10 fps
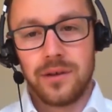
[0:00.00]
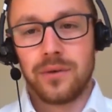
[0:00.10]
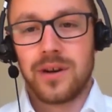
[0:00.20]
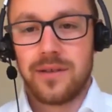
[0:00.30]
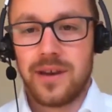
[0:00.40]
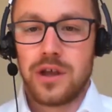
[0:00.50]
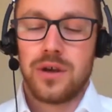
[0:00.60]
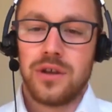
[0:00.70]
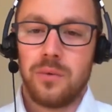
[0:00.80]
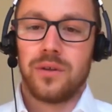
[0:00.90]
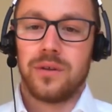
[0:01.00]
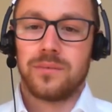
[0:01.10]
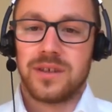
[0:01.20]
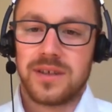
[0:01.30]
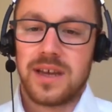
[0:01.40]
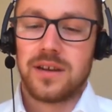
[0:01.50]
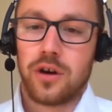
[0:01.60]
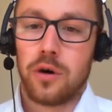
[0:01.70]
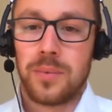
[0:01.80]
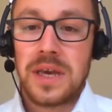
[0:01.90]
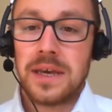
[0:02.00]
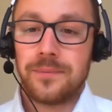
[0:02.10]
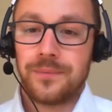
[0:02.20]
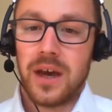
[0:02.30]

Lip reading: the organization, you want them to send a copy.